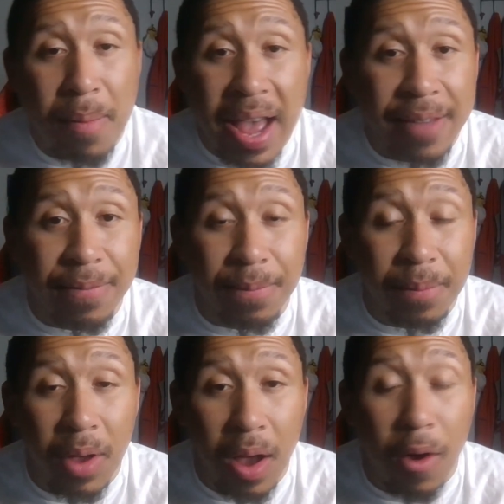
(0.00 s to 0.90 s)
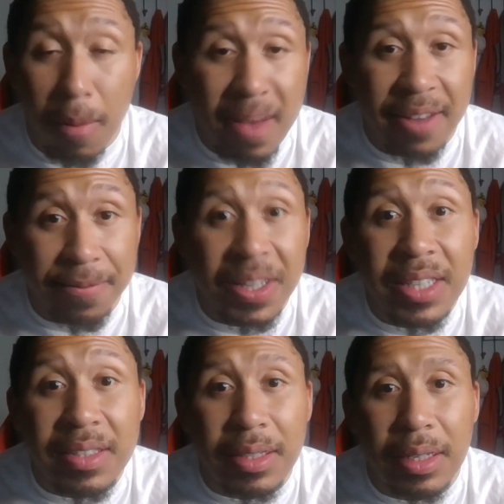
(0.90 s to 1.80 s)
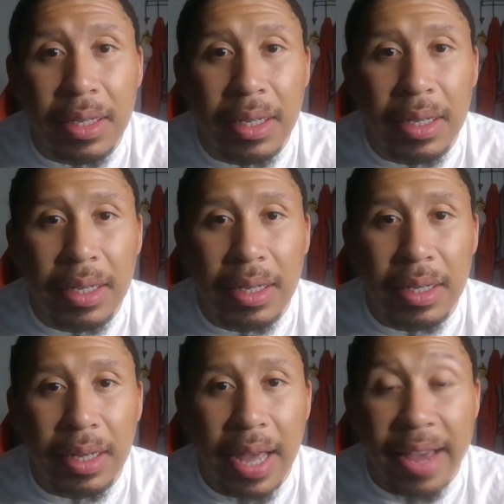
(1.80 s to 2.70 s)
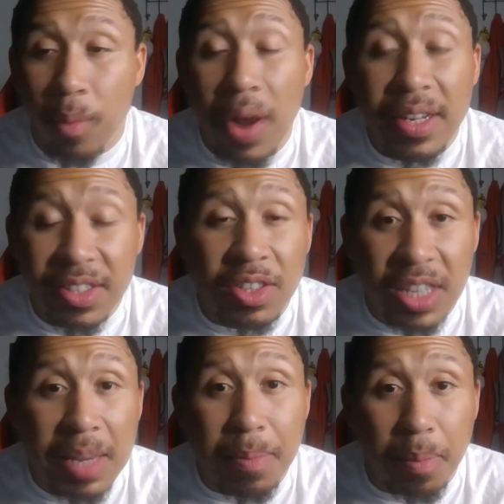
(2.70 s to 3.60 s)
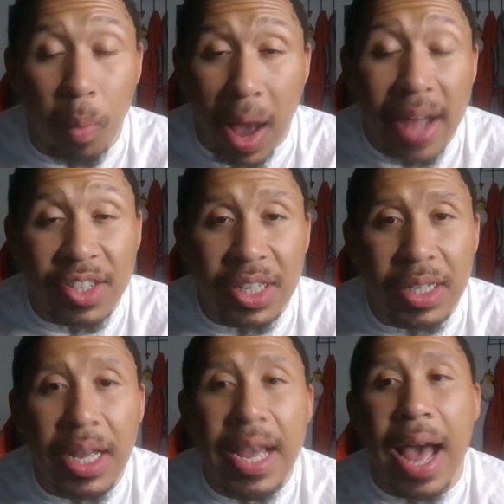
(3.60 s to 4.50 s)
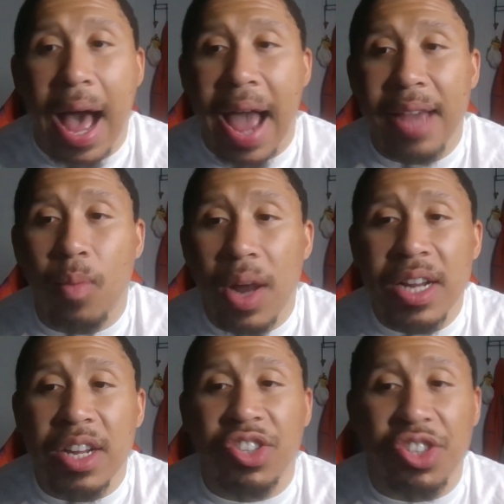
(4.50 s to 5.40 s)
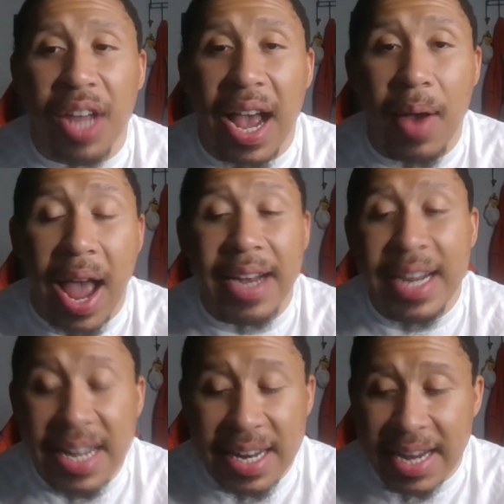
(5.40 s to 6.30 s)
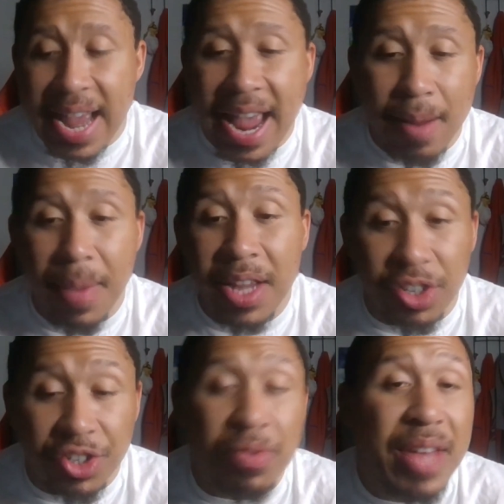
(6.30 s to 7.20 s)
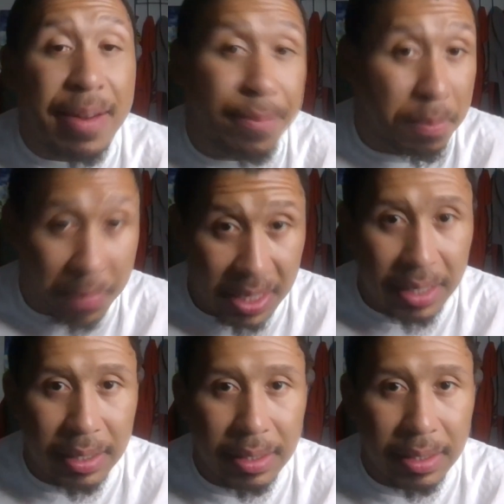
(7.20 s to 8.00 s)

my on my feet and wanting to keep watching, I wanted a sh I, I needed an anime to do that for me.